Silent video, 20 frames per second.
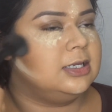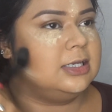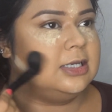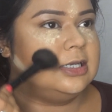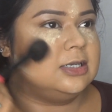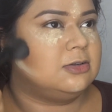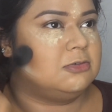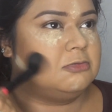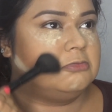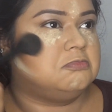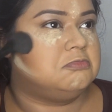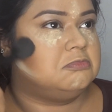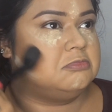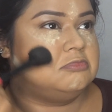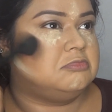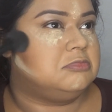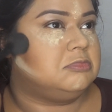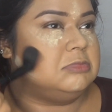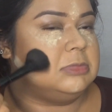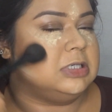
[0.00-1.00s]

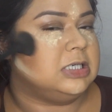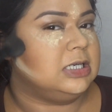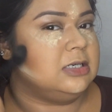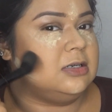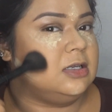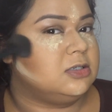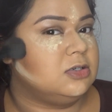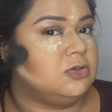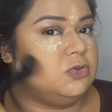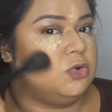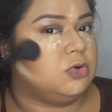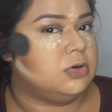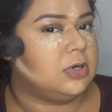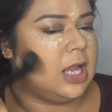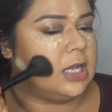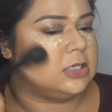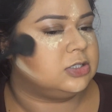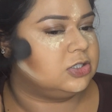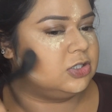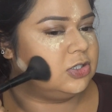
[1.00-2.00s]
it doesn't look
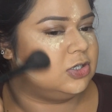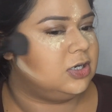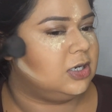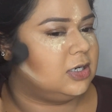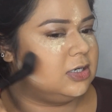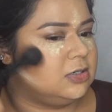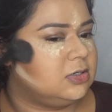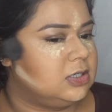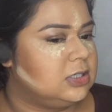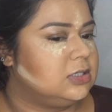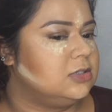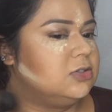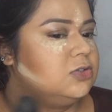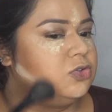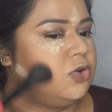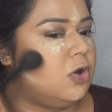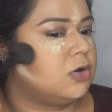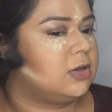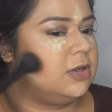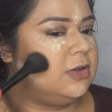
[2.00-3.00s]
natural and it is
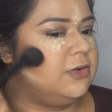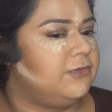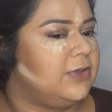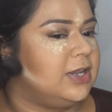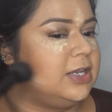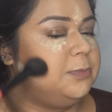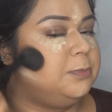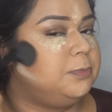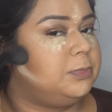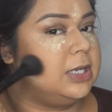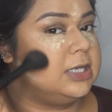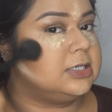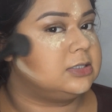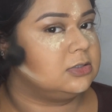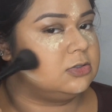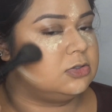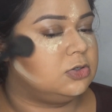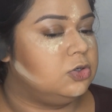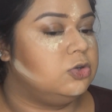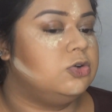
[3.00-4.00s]
not a very
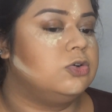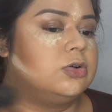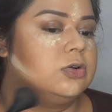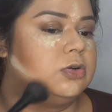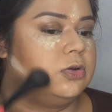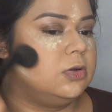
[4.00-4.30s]
pleasant look.